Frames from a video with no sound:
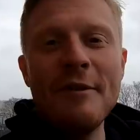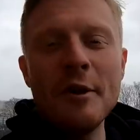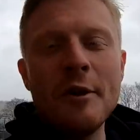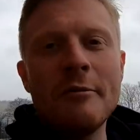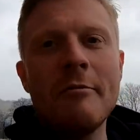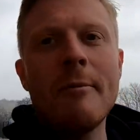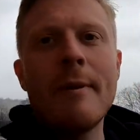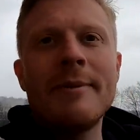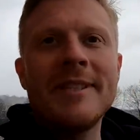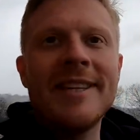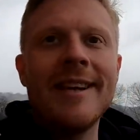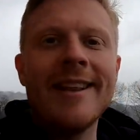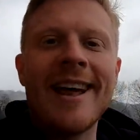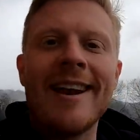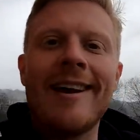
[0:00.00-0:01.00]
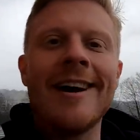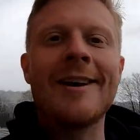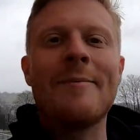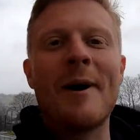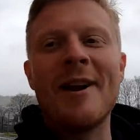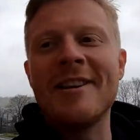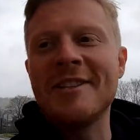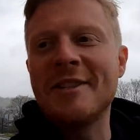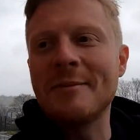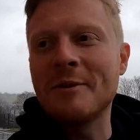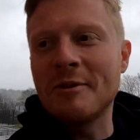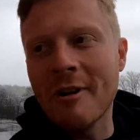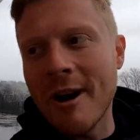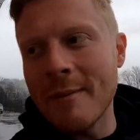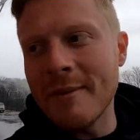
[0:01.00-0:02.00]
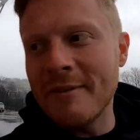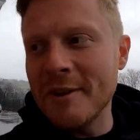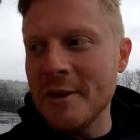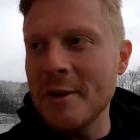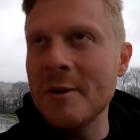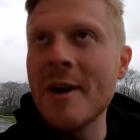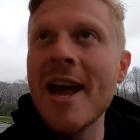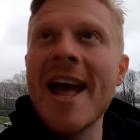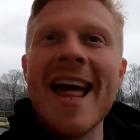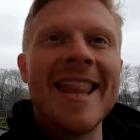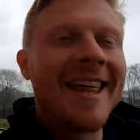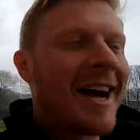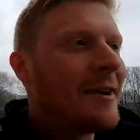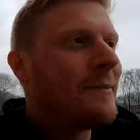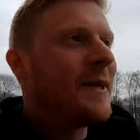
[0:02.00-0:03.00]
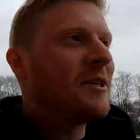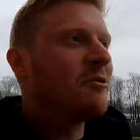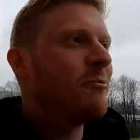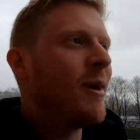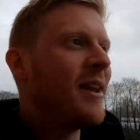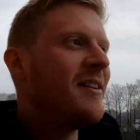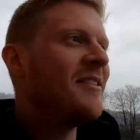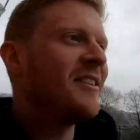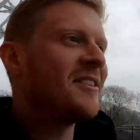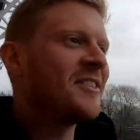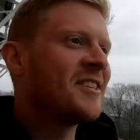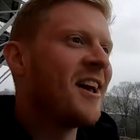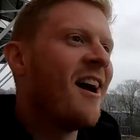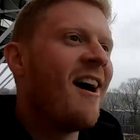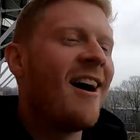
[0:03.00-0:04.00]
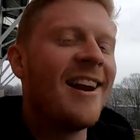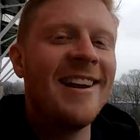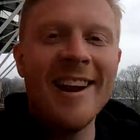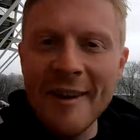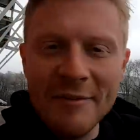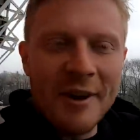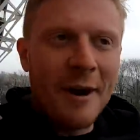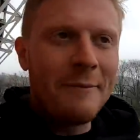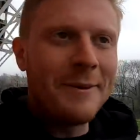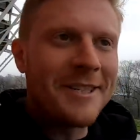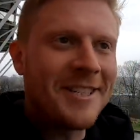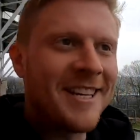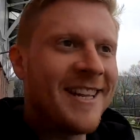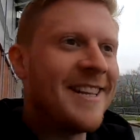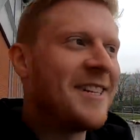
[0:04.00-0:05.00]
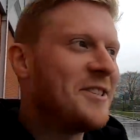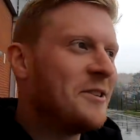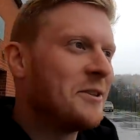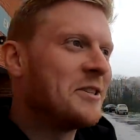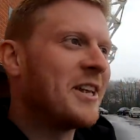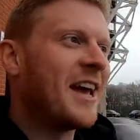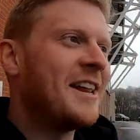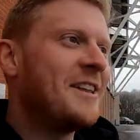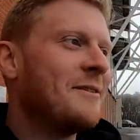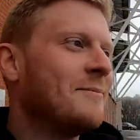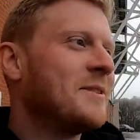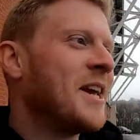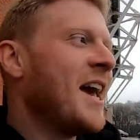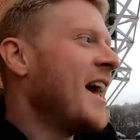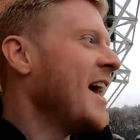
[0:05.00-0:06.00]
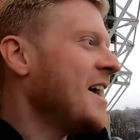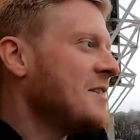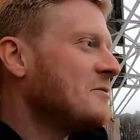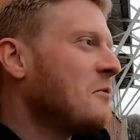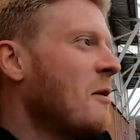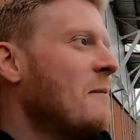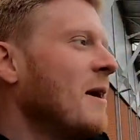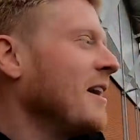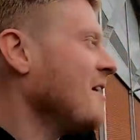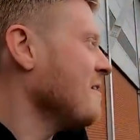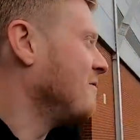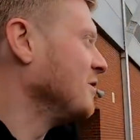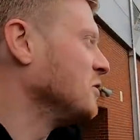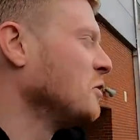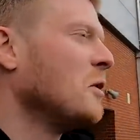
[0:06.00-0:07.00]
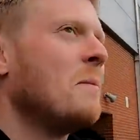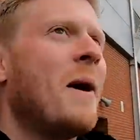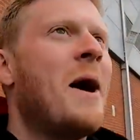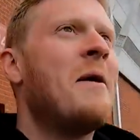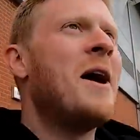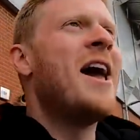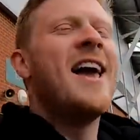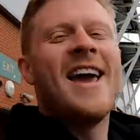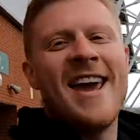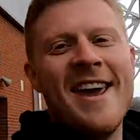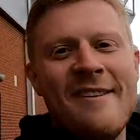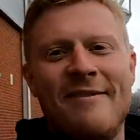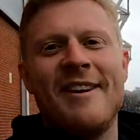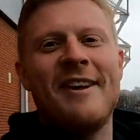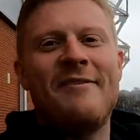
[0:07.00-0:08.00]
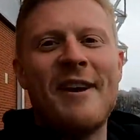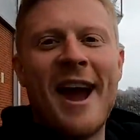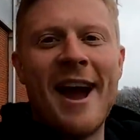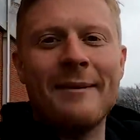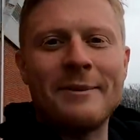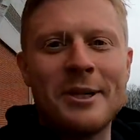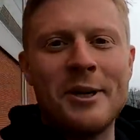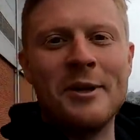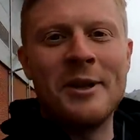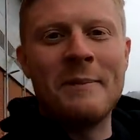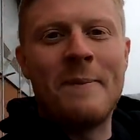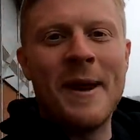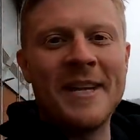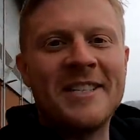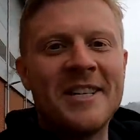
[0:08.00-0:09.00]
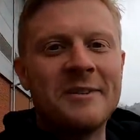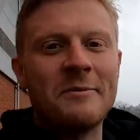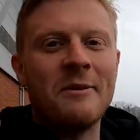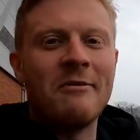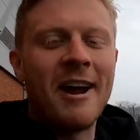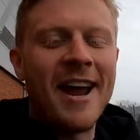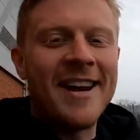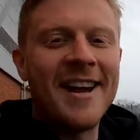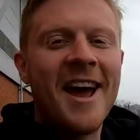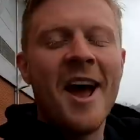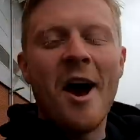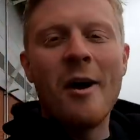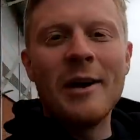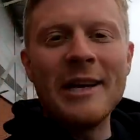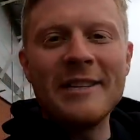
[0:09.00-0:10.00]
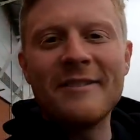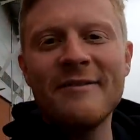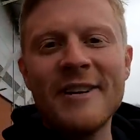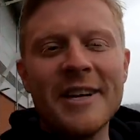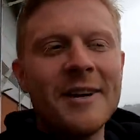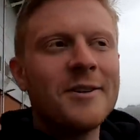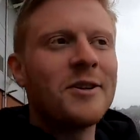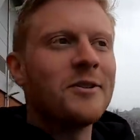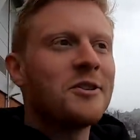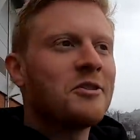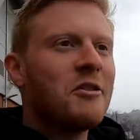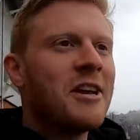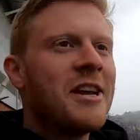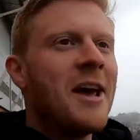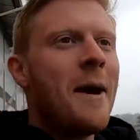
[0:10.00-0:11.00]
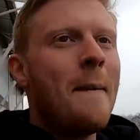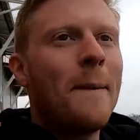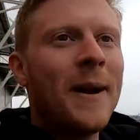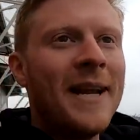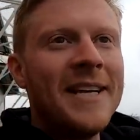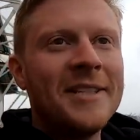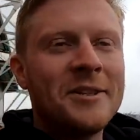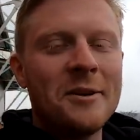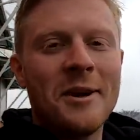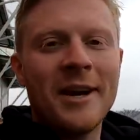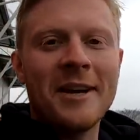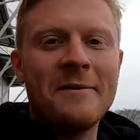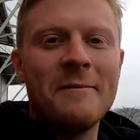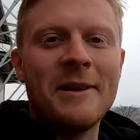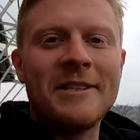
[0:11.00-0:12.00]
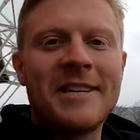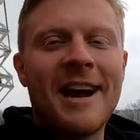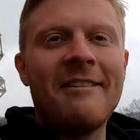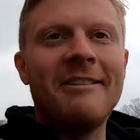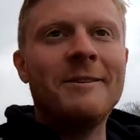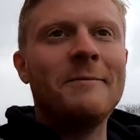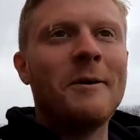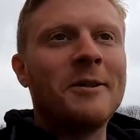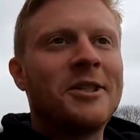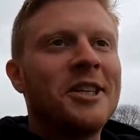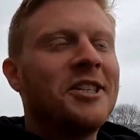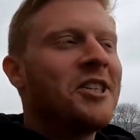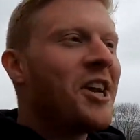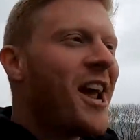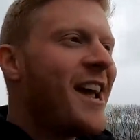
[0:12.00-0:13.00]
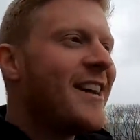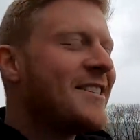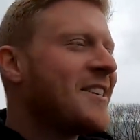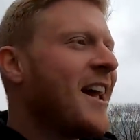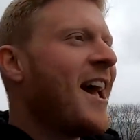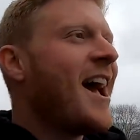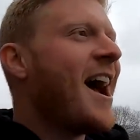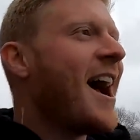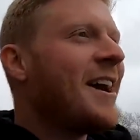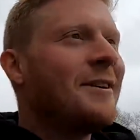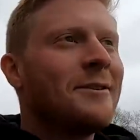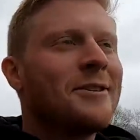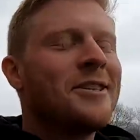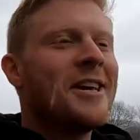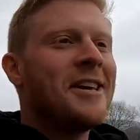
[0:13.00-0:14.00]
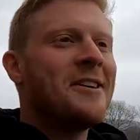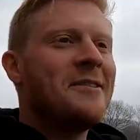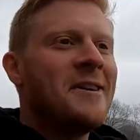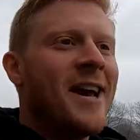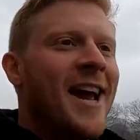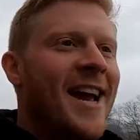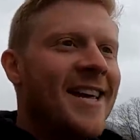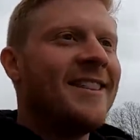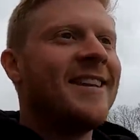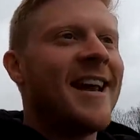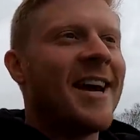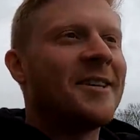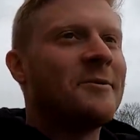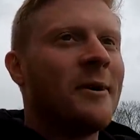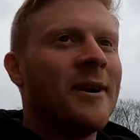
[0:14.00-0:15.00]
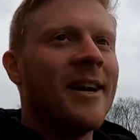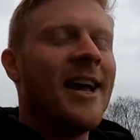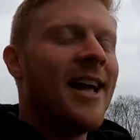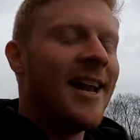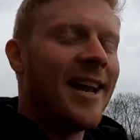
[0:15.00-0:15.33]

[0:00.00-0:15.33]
If you could remember to hit that like button and subscribe if you're new that would be tremendous. I love coming to see these new stadiums. It is what my life is all about even if it absolutely pisses with rain. I'll leave some videos on screen. Please do click on one to carry on watching. Cheers and I'll see you in the next one.